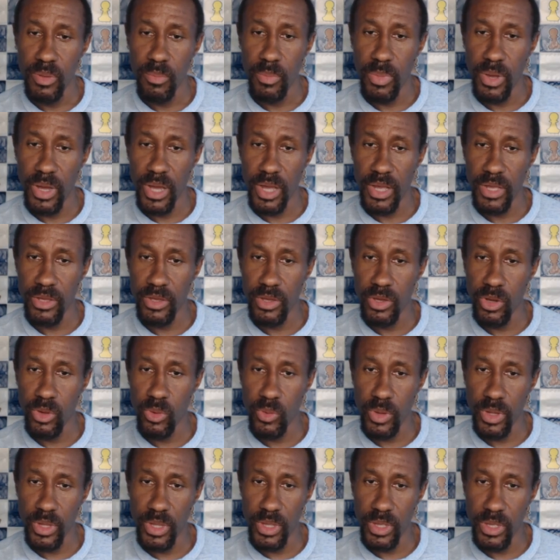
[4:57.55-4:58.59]
by
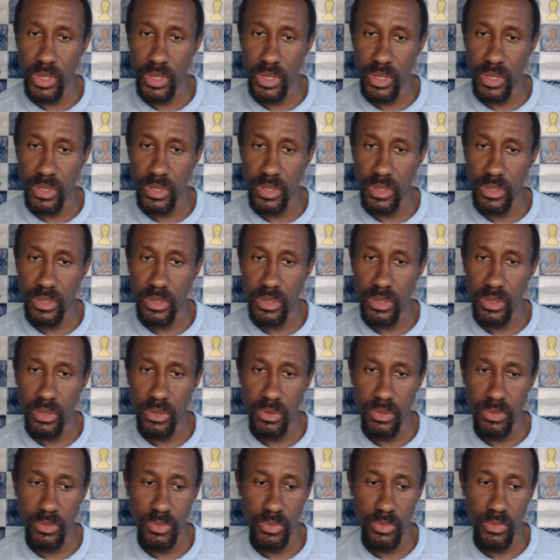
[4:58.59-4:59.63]
going
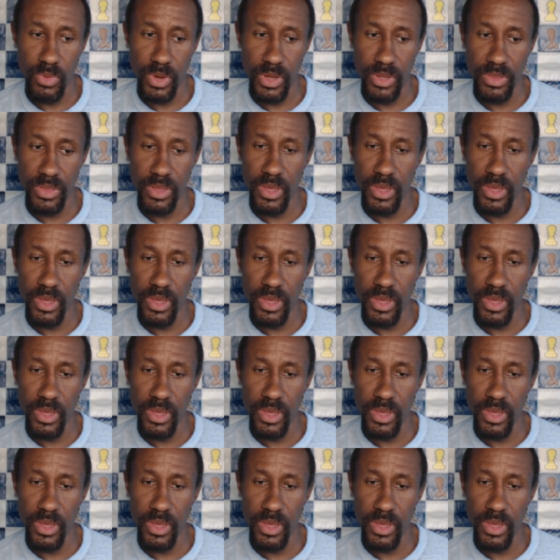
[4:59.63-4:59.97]
right